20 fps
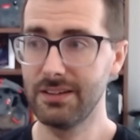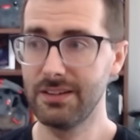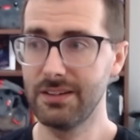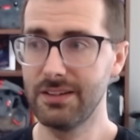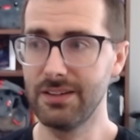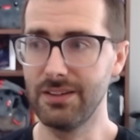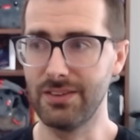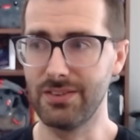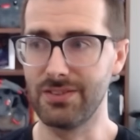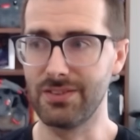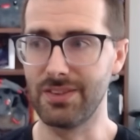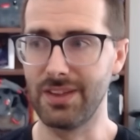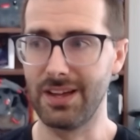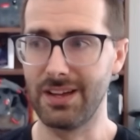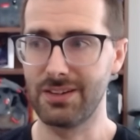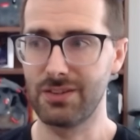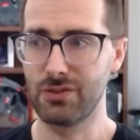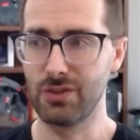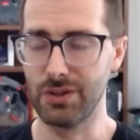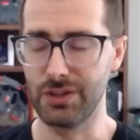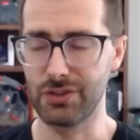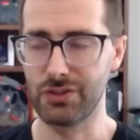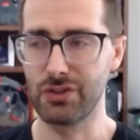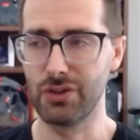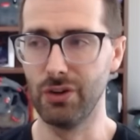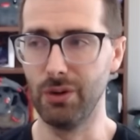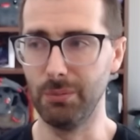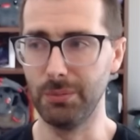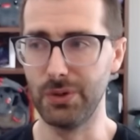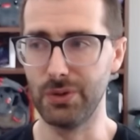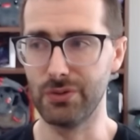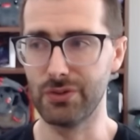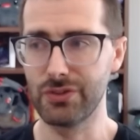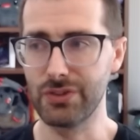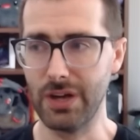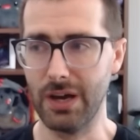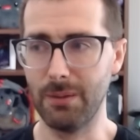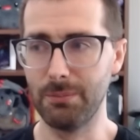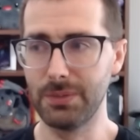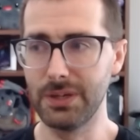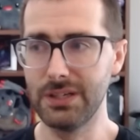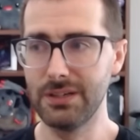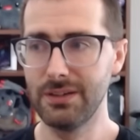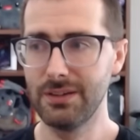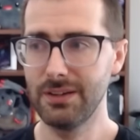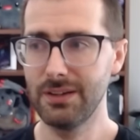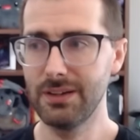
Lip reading: is that traditional Moonstompy